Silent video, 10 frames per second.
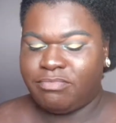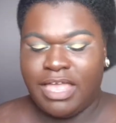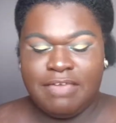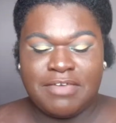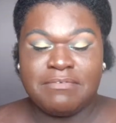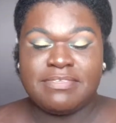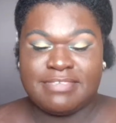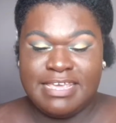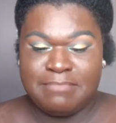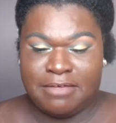if you haven't
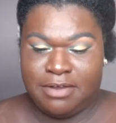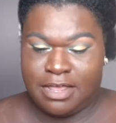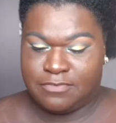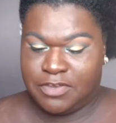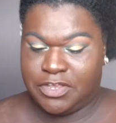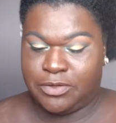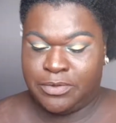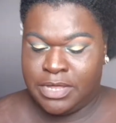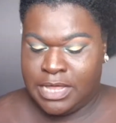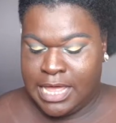seen my last
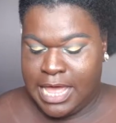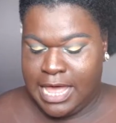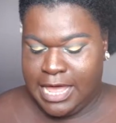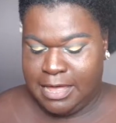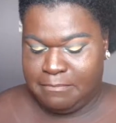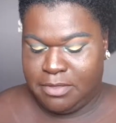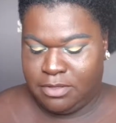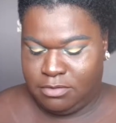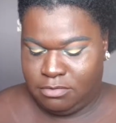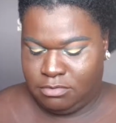video, oh
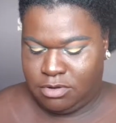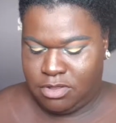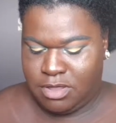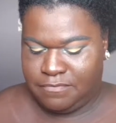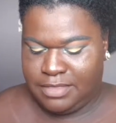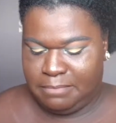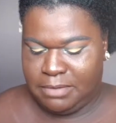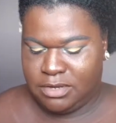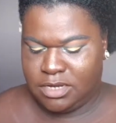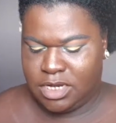no, I've
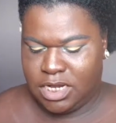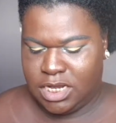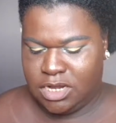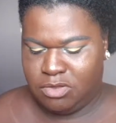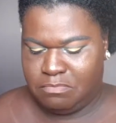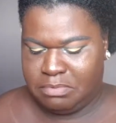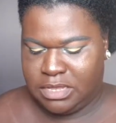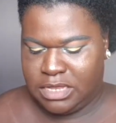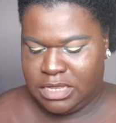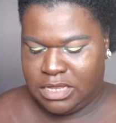damaged it a little
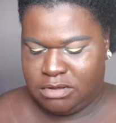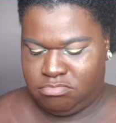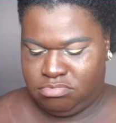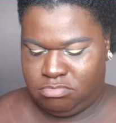bit.